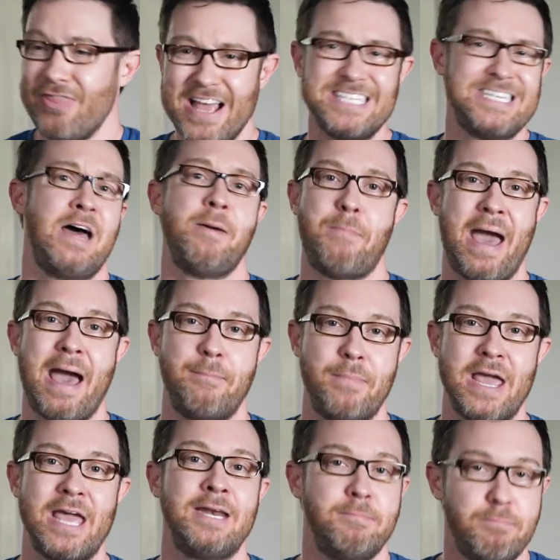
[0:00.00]
that's not
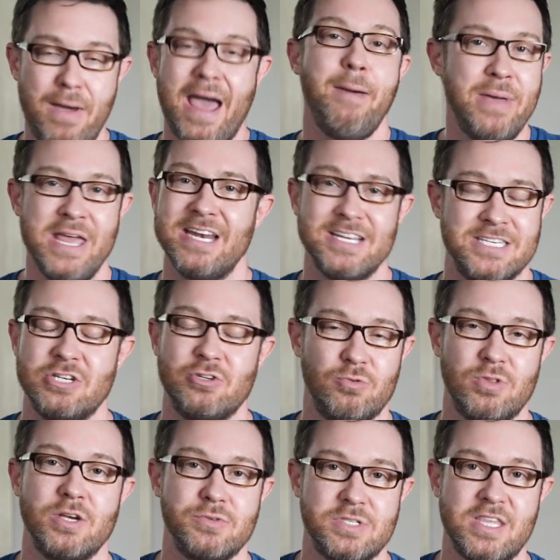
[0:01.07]
Batman. Batman doesn't do
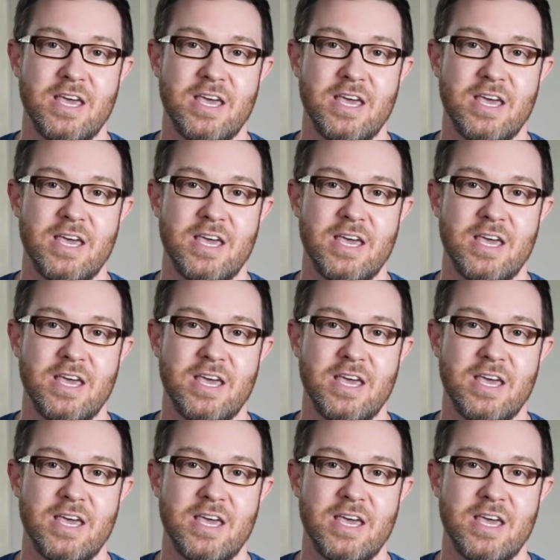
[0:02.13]
those